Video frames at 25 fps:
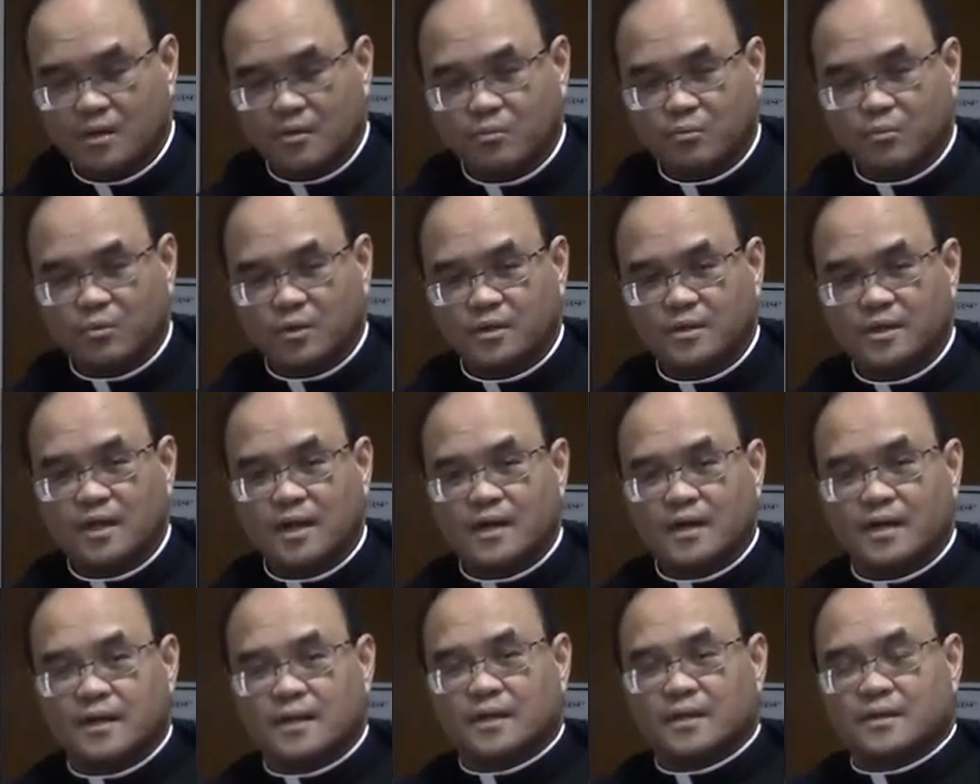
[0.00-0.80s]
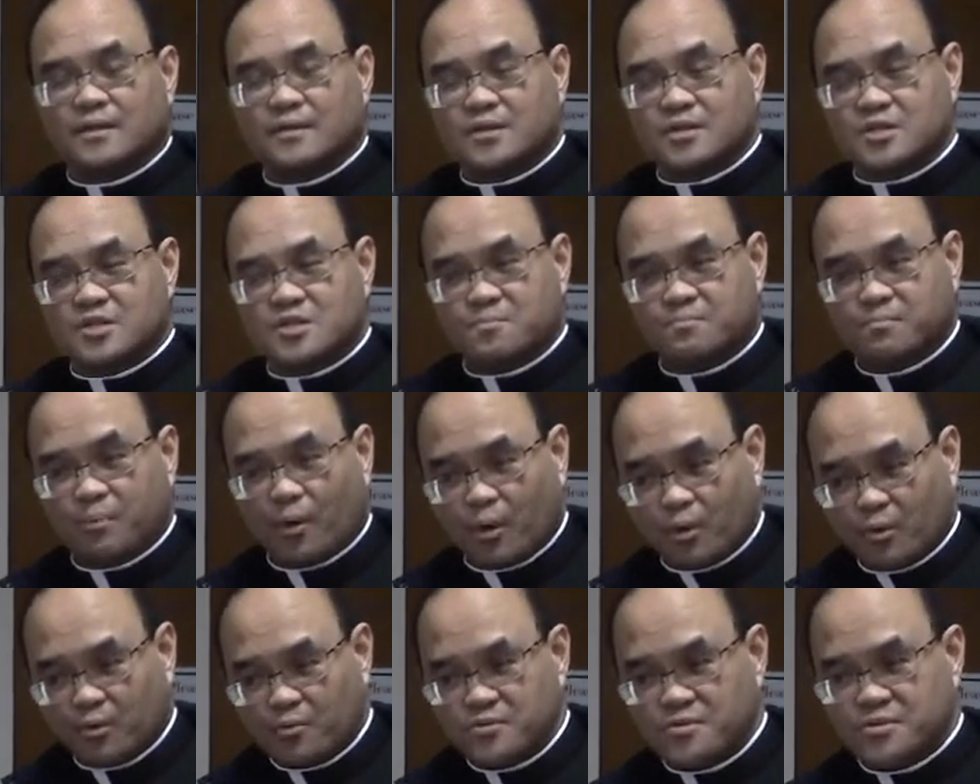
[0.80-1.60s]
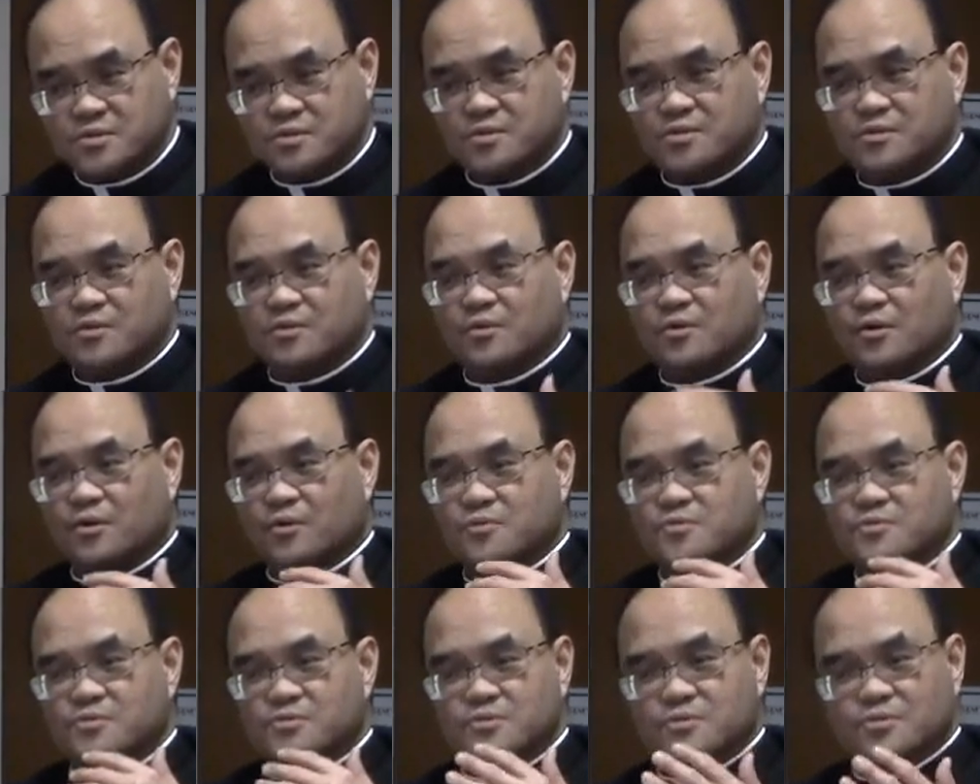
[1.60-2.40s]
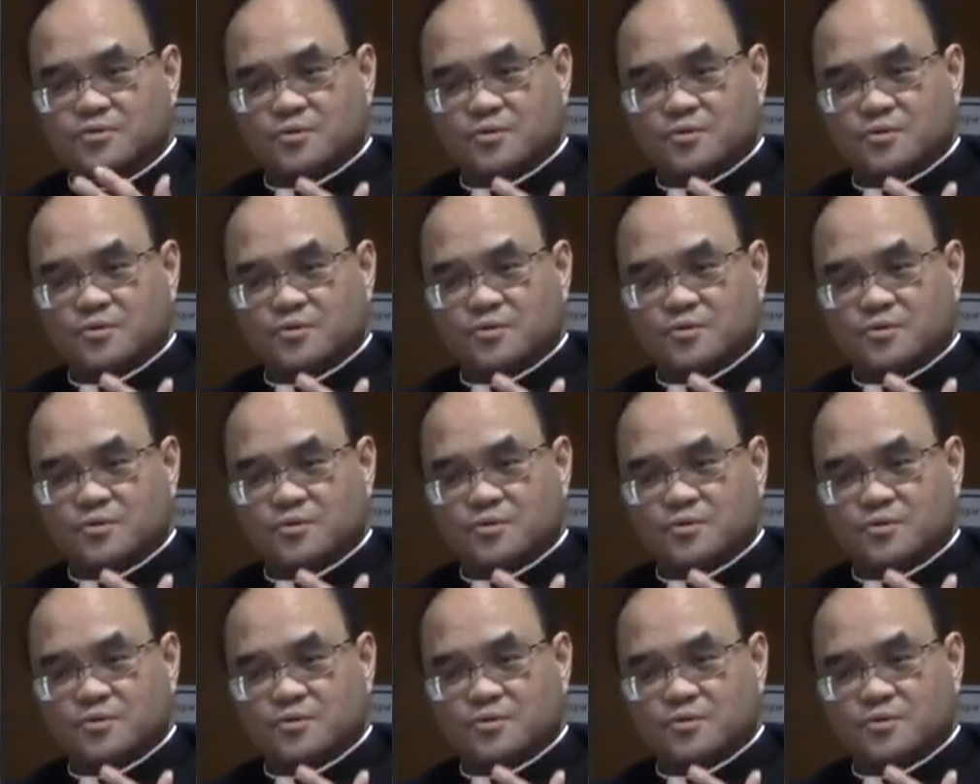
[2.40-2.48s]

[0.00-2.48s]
would dispose those,